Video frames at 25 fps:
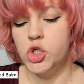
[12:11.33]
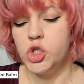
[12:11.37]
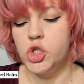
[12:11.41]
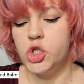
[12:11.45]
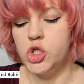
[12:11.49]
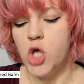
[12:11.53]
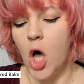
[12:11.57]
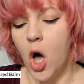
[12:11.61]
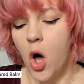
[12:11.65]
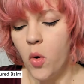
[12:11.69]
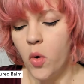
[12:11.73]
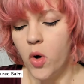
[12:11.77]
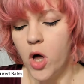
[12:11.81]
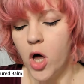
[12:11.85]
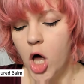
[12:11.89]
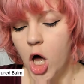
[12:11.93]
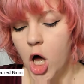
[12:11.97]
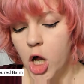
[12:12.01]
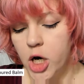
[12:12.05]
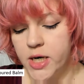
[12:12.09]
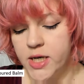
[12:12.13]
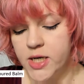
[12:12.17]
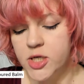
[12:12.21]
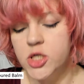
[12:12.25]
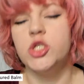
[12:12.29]
So
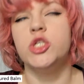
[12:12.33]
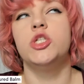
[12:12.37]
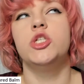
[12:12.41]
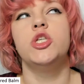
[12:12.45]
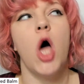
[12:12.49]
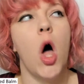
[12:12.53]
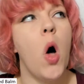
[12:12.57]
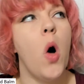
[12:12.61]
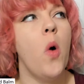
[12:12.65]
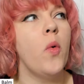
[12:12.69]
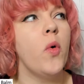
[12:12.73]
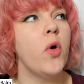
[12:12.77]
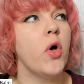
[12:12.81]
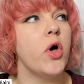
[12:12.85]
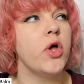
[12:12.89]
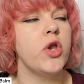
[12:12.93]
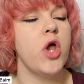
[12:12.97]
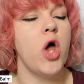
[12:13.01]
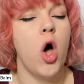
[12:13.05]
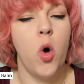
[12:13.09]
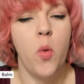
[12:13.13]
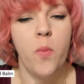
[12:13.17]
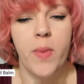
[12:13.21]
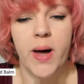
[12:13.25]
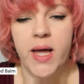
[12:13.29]
good.
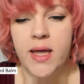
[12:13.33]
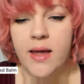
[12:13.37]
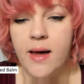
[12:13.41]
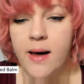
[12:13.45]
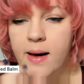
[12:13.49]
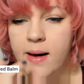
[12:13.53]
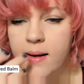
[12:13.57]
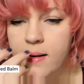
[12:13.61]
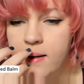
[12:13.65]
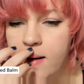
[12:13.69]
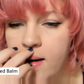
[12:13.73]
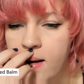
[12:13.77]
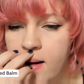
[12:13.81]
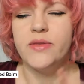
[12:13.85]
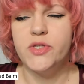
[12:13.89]
Oh my god.